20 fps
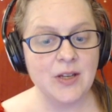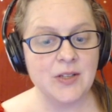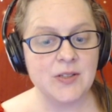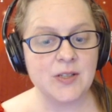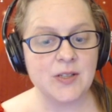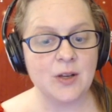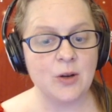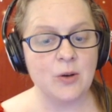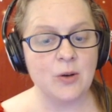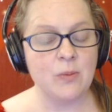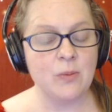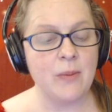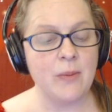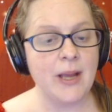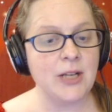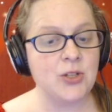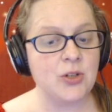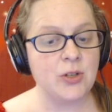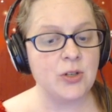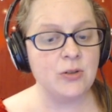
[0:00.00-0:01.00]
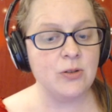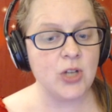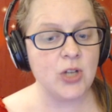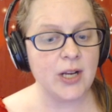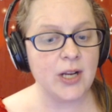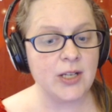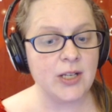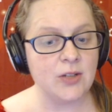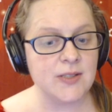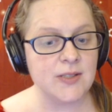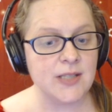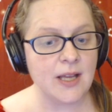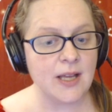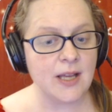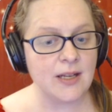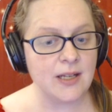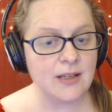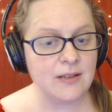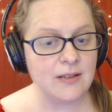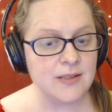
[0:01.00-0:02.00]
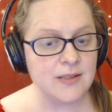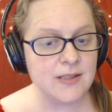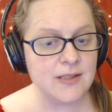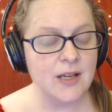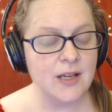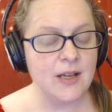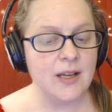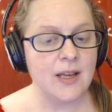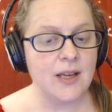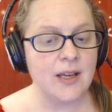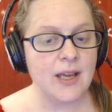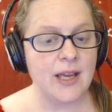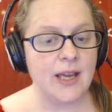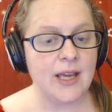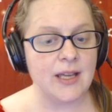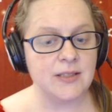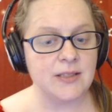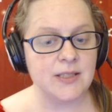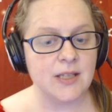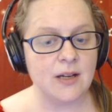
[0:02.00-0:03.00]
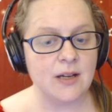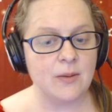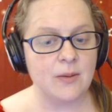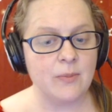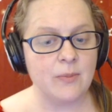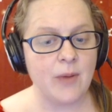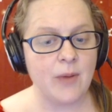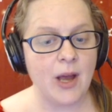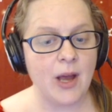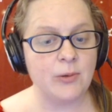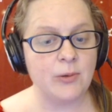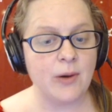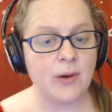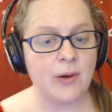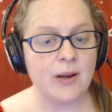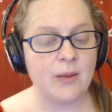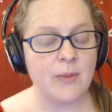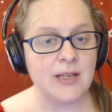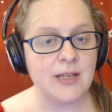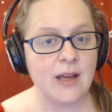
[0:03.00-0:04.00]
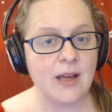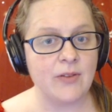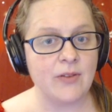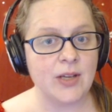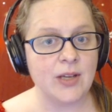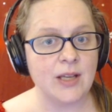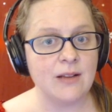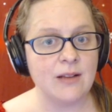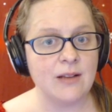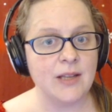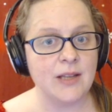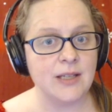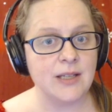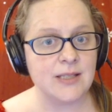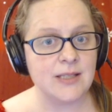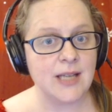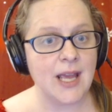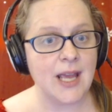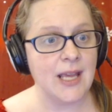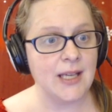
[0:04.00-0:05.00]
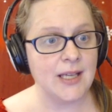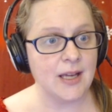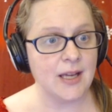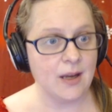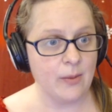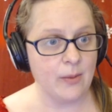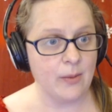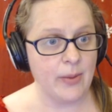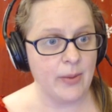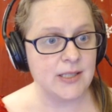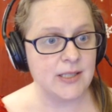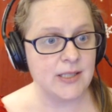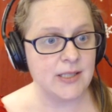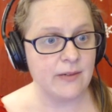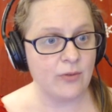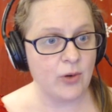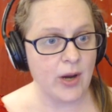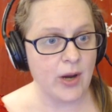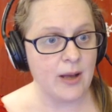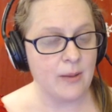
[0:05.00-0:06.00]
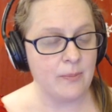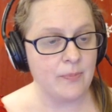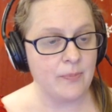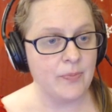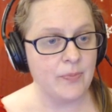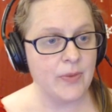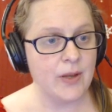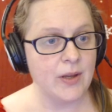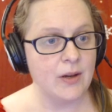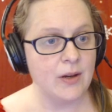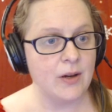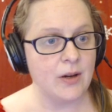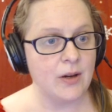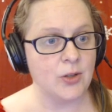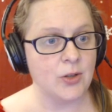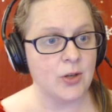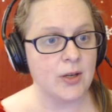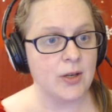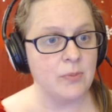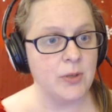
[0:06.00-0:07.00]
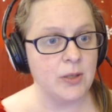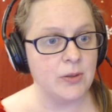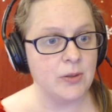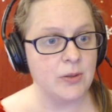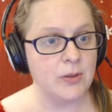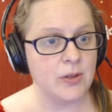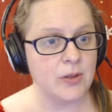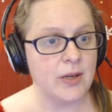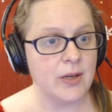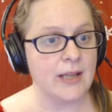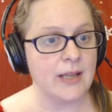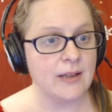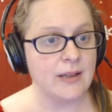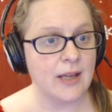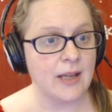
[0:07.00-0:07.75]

So make sure you check your settings. And um, I would recommend having at least eight gigabytes of RAM on your computer and